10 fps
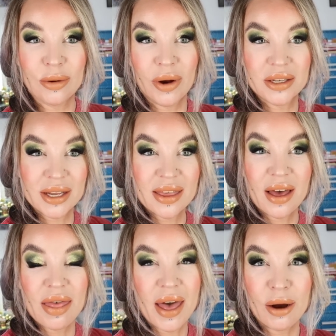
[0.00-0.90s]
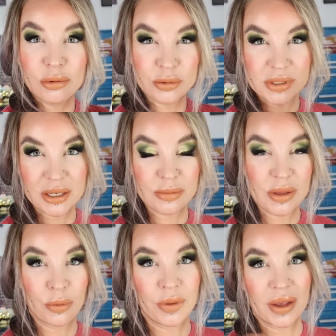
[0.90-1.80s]
whereas I thought that one was going to be
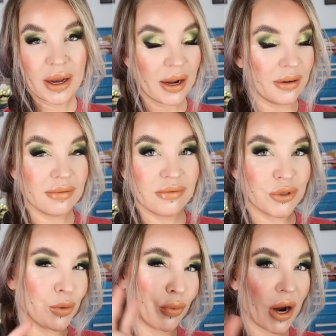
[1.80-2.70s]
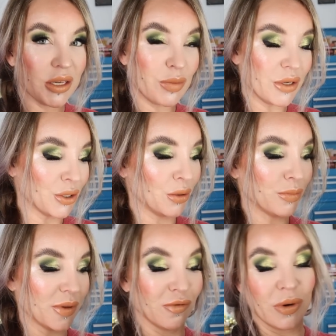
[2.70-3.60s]
the one that kind of surprised me in
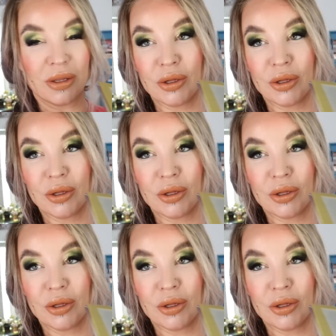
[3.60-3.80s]
terms of what it